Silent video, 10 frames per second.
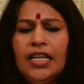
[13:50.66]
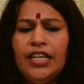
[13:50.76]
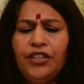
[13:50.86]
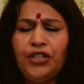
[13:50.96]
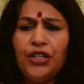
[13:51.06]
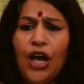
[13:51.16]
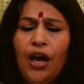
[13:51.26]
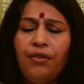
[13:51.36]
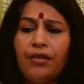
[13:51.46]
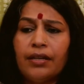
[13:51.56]
He
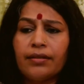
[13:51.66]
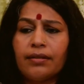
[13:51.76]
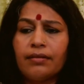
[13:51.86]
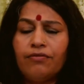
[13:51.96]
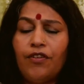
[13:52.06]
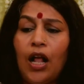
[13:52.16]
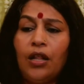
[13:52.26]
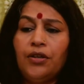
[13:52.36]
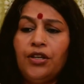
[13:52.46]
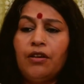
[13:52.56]
saw this,
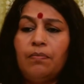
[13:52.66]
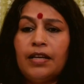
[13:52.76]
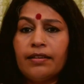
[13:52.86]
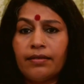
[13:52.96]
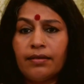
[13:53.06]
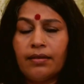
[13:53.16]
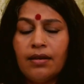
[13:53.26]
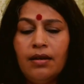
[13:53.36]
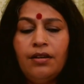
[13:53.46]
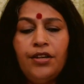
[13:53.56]
follow your bliss,
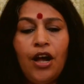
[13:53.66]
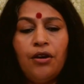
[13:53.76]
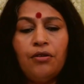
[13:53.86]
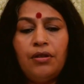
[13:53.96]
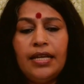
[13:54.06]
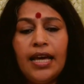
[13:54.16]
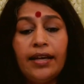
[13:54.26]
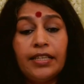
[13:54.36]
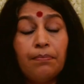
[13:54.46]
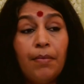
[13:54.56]
not only
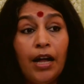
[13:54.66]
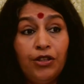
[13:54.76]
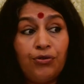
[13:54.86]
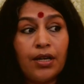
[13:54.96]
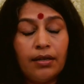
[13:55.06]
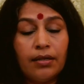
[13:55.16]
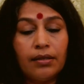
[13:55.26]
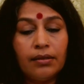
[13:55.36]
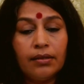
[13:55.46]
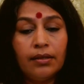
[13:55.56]
as a mantra
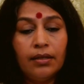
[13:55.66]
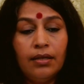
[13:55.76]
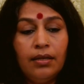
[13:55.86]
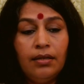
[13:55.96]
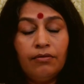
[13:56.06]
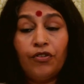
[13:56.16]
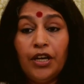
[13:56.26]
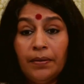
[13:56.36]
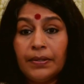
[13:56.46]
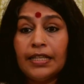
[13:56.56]
for
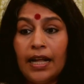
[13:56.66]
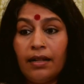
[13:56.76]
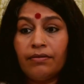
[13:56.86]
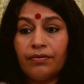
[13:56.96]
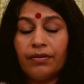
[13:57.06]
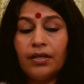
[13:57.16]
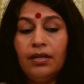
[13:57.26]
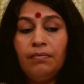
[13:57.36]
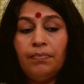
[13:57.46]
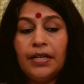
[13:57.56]
himself,
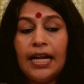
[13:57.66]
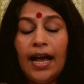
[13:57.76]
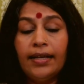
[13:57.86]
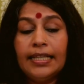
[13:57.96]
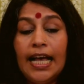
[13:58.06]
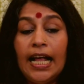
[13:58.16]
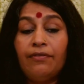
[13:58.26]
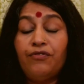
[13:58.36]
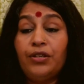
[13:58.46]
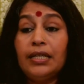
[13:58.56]
but as a
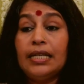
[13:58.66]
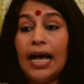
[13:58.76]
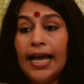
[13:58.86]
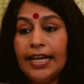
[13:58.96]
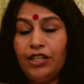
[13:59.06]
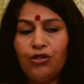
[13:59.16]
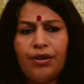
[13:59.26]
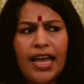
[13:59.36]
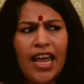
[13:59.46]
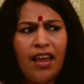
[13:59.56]
helpful guide to
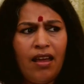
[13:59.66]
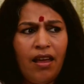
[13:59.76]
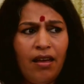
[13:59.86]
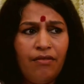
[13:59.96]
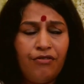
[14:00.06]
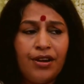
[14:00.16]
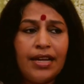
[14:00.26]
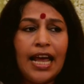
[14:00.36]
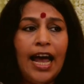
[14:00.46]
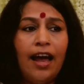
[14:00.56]

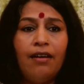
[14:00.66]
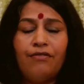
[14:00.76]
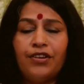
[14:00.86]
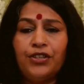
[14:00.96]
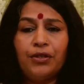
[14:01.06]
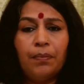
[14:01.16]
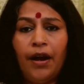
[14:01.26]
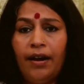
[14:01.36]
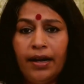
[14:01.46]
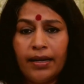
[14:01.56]
every average
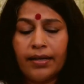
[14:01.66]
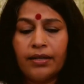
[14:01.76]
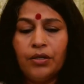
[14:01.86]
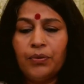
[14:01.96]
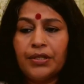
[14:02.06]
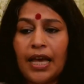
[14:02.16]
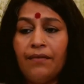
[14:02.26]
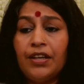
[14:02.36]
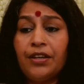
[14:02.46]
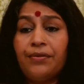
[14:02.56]
American who was having a